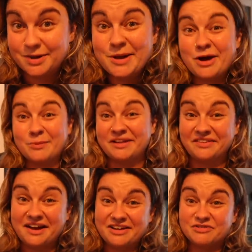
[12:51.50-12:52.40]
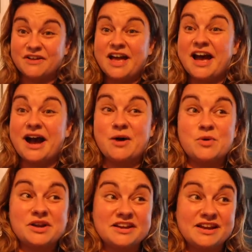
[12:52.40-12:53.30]
about my life. I
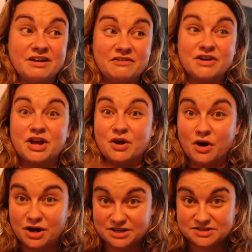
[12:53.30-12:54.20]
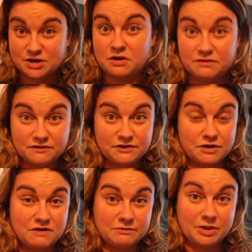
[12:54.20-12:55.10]
want to give an honest
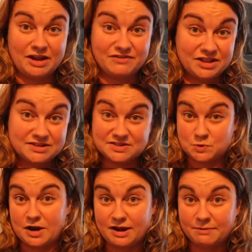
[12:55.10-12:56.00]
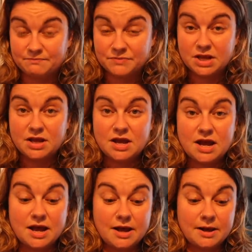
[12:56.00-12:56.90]
overview of my life. And this is where I am.
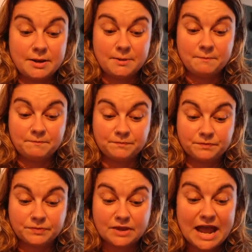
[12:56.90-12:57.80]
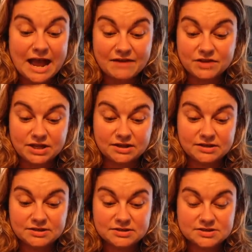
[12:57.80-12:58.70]
Um,
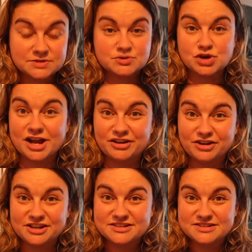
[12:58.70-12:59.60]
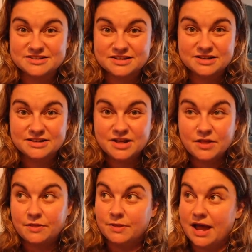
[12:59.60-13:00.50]
having some dry goods
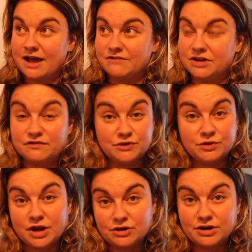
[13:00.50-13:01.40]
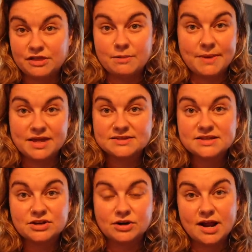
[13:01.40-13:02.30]
having food underneath the beds
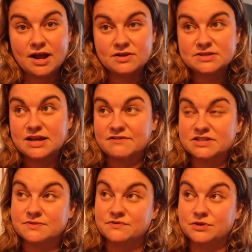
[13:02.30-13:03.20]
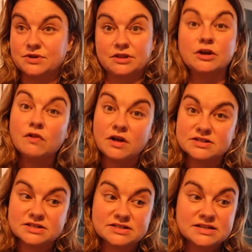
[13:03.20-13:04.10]
in your house, having some food in the
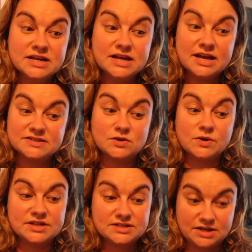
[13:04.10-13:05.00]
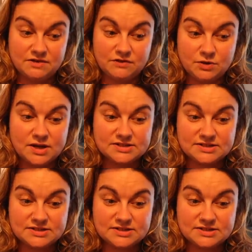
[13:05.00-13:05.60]
closets is going to give you a